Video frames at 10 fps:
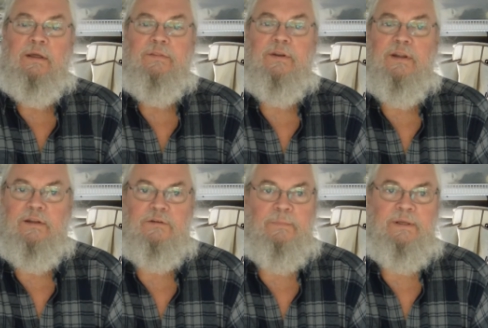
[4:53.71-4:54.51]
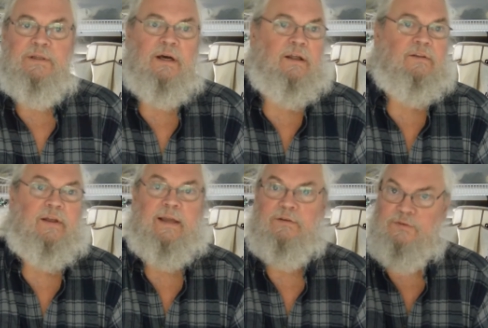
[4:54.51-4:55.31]
that need to be done,
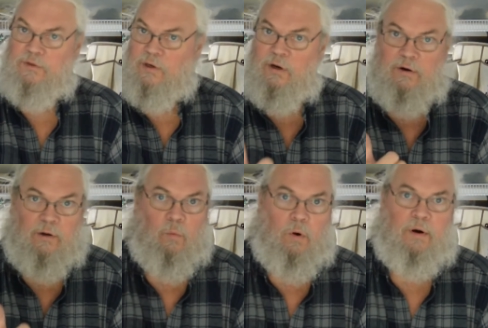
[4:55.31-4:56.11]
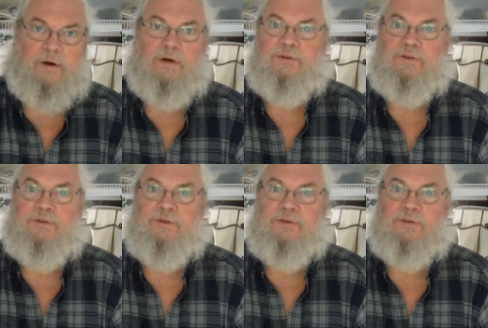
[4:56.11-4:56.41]
like securing water,